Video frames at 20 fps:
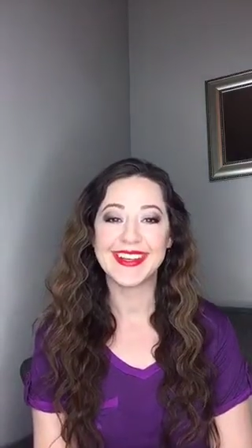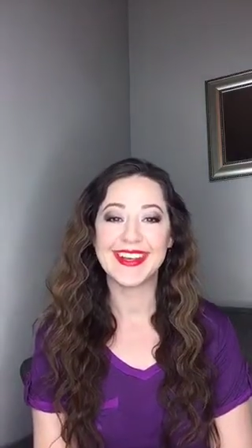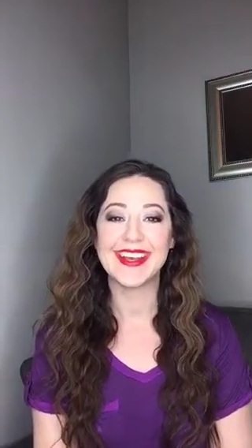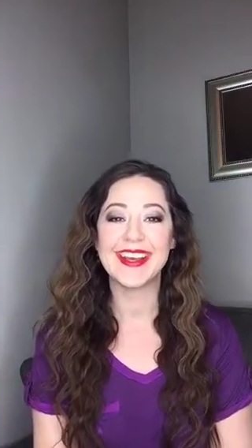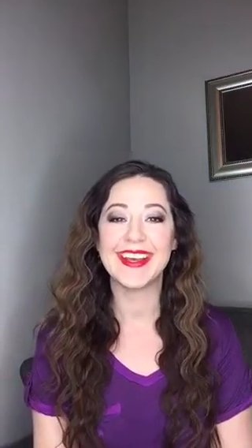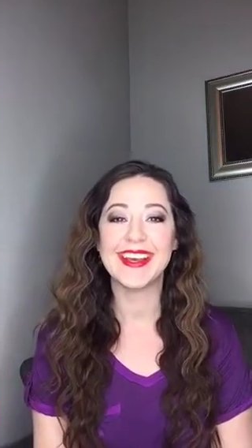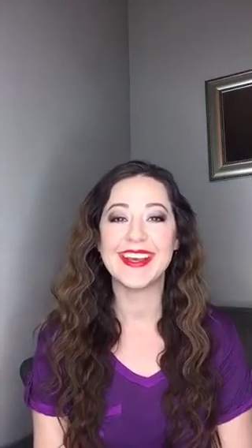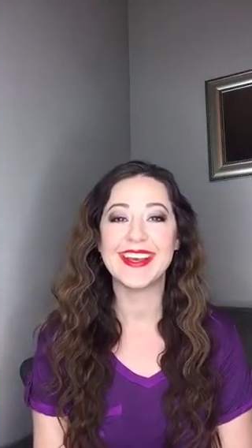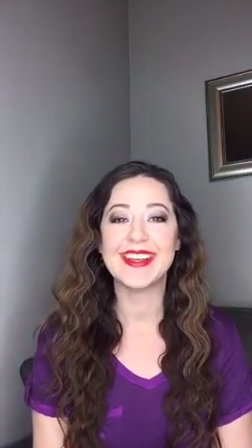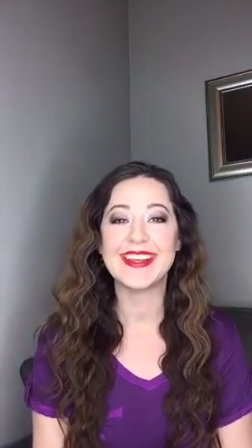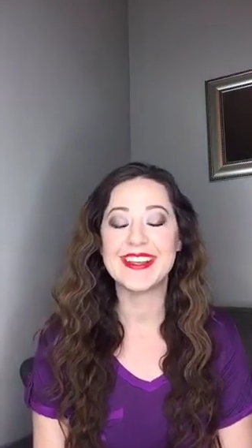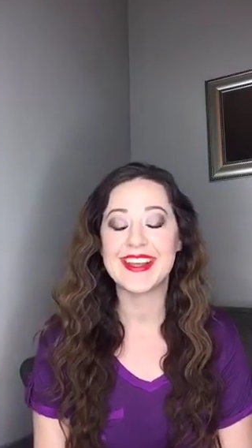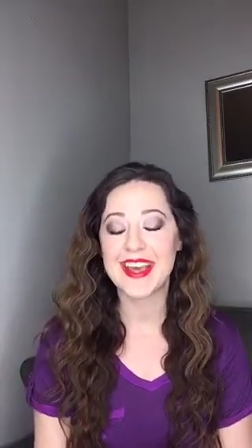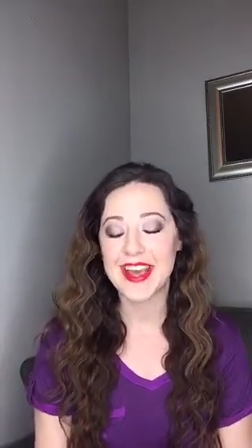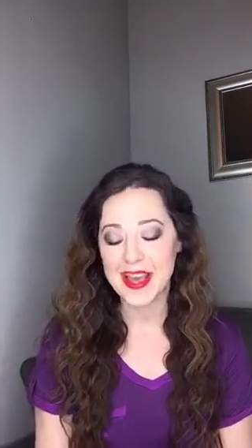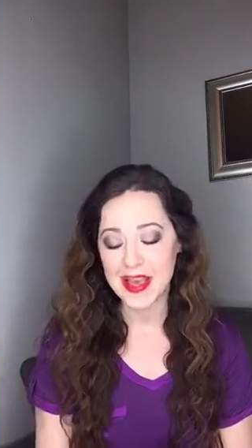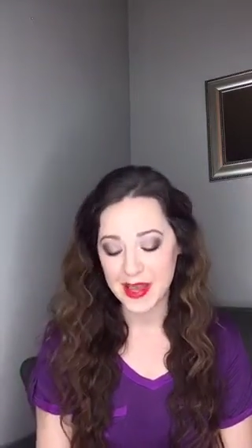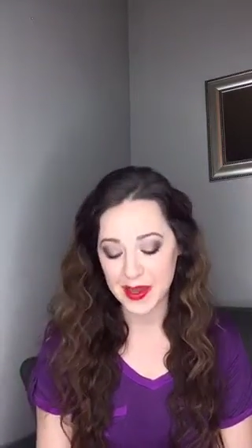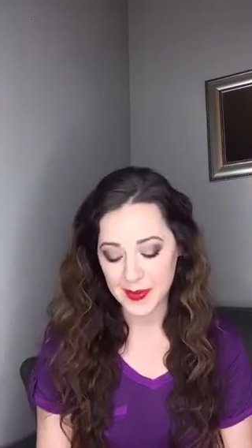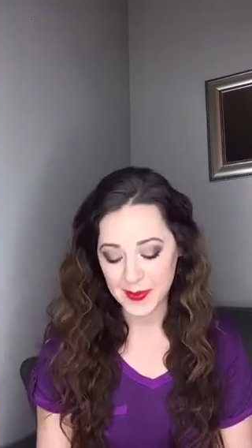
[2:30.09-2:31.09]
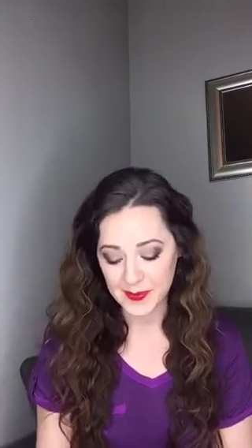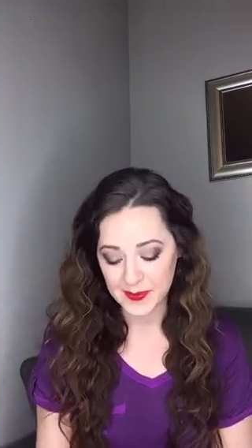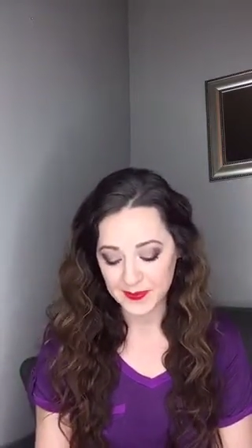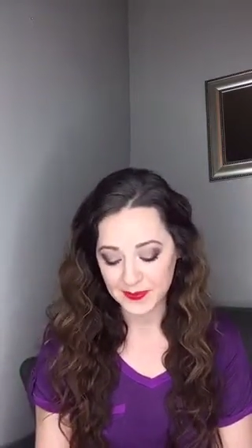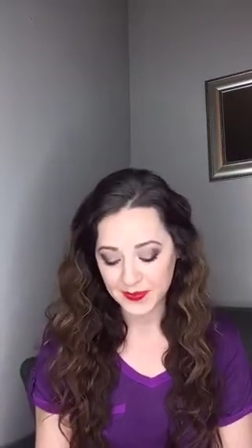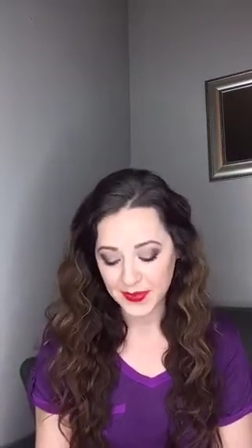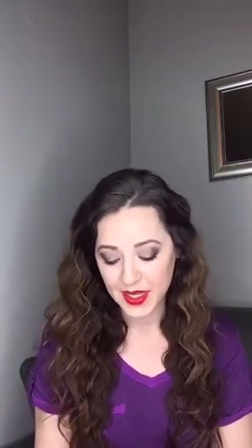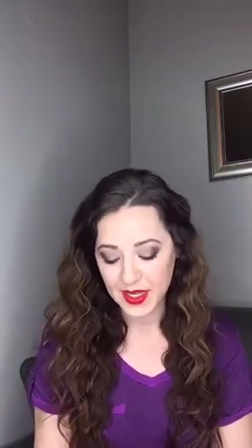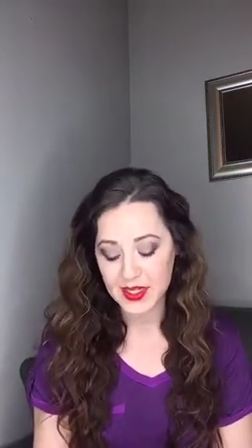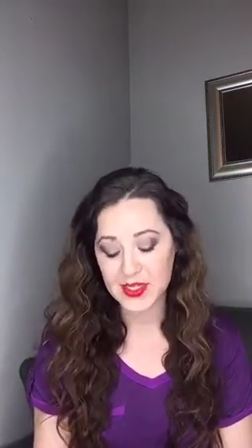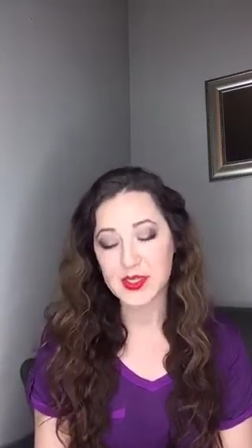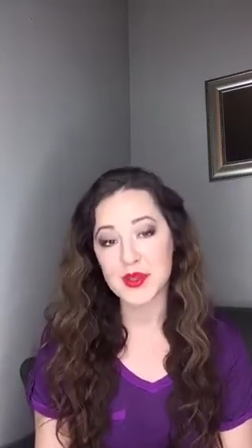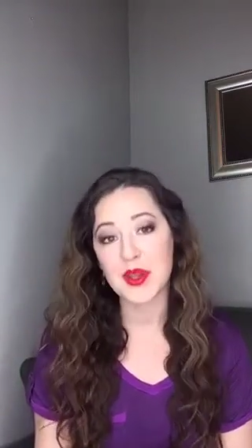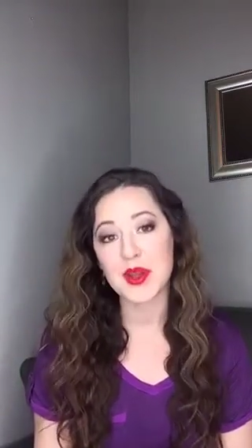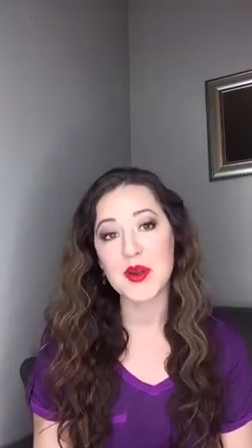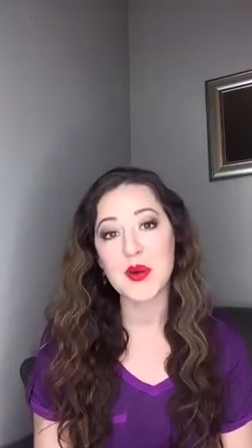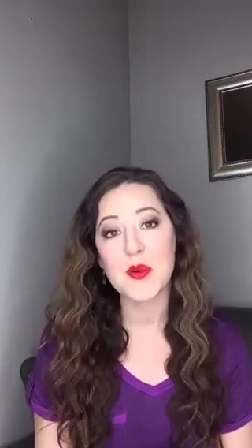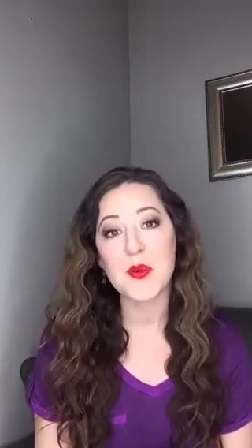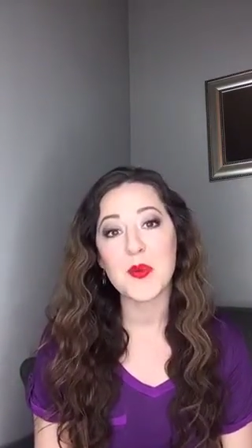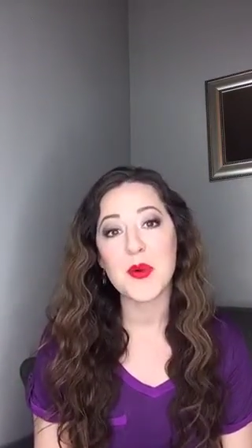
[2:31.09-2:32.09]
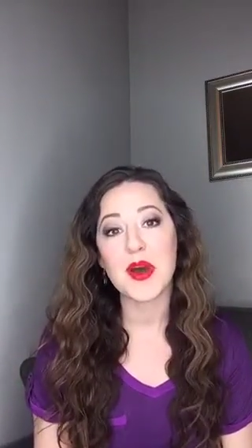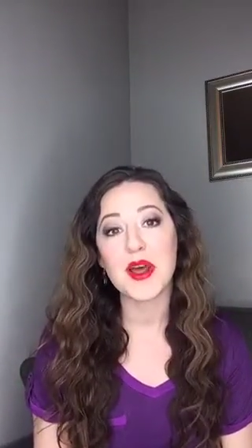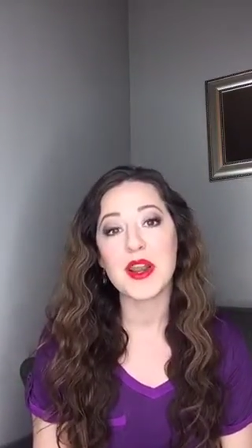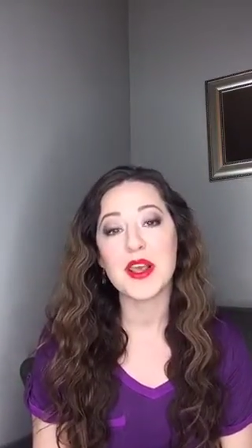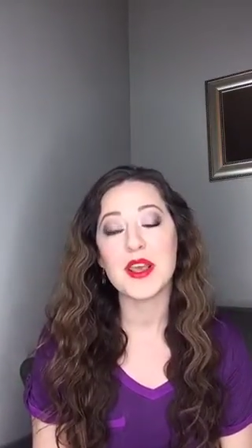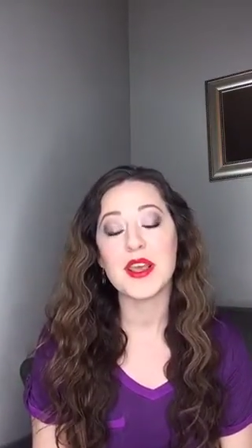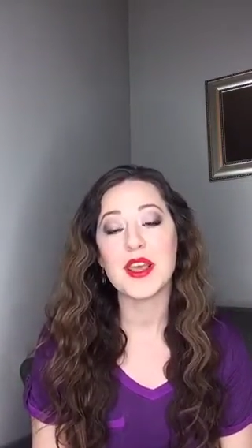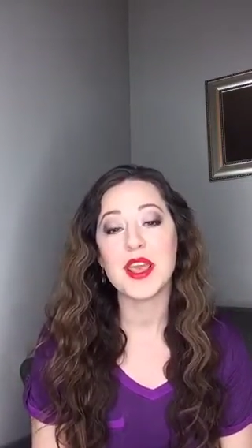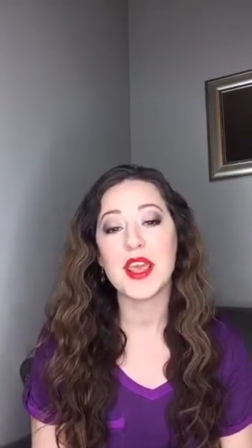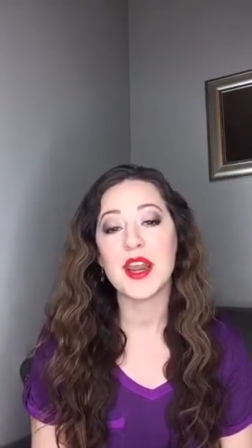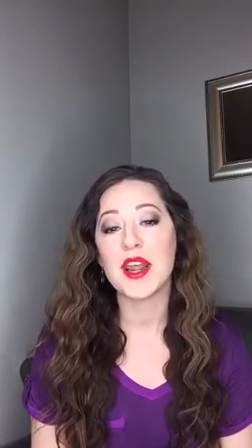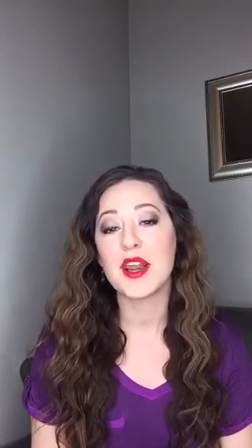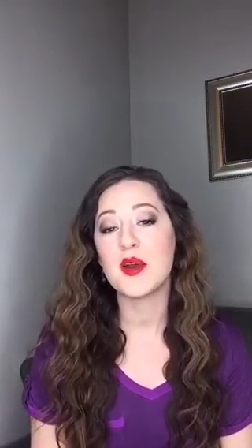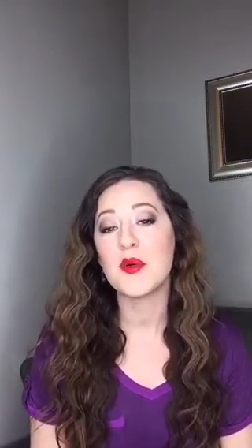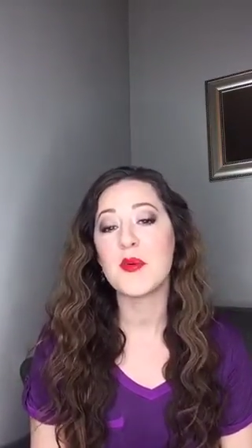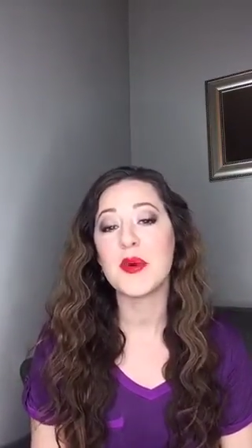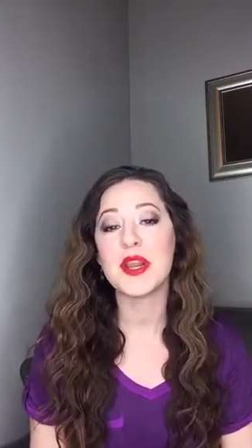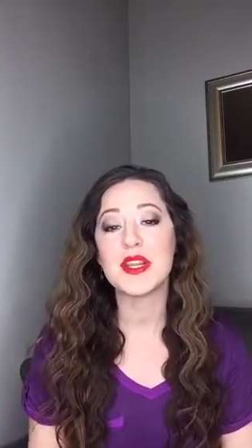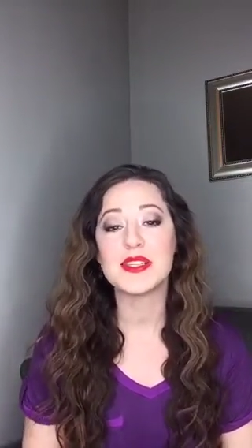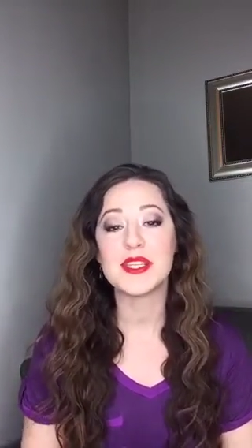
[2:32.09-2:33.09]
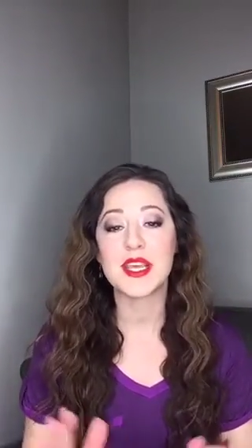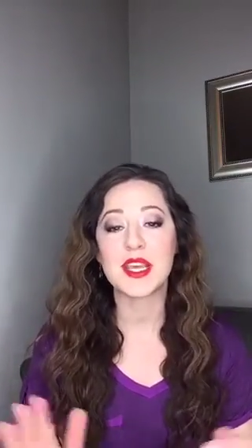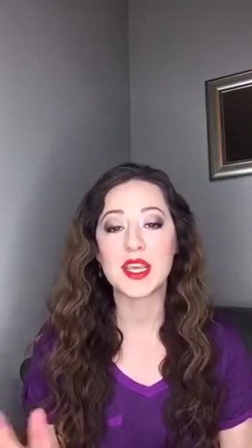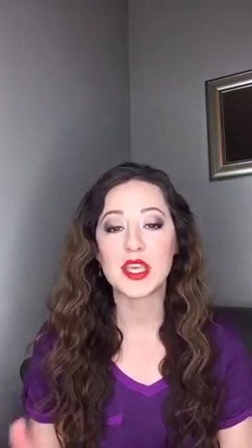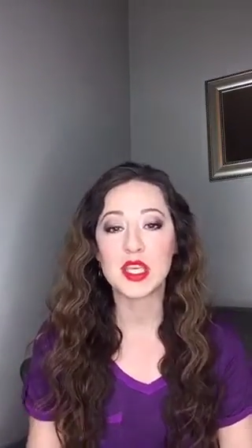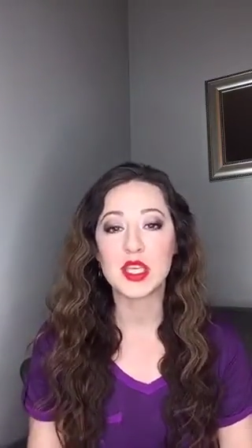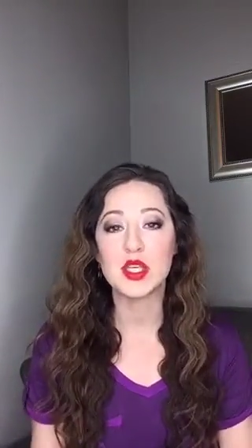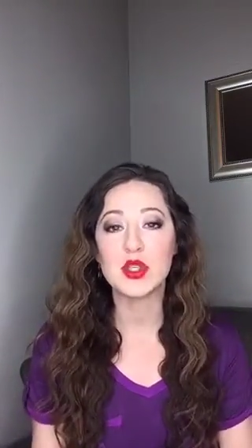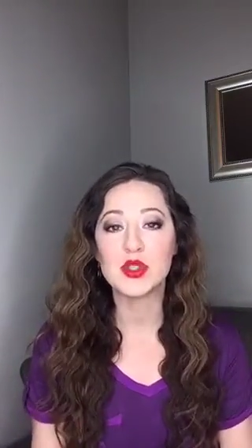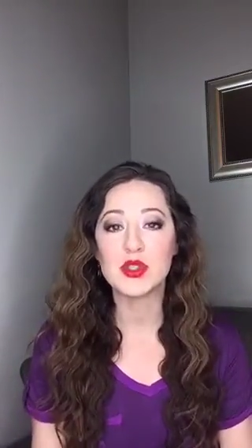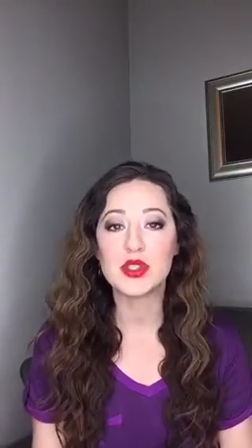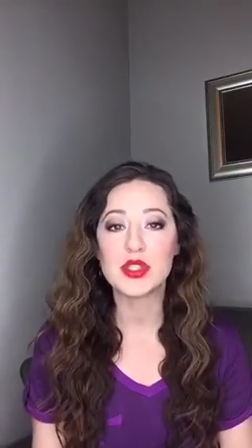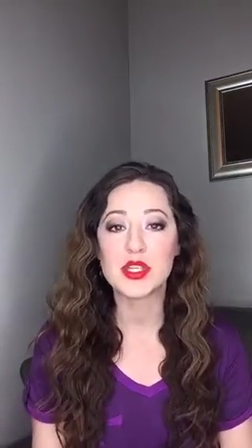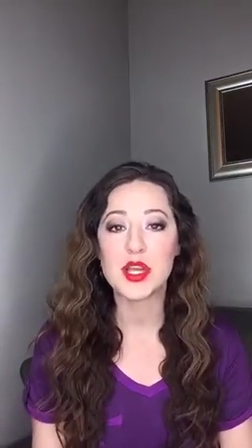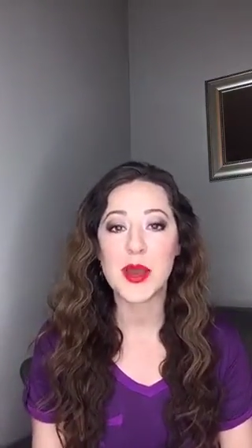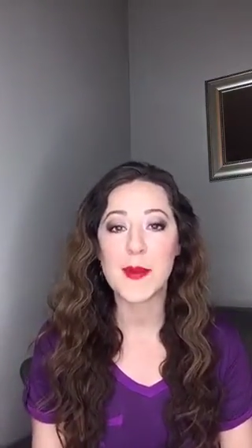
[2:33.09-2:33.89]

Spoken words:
And so I don't want to take a huge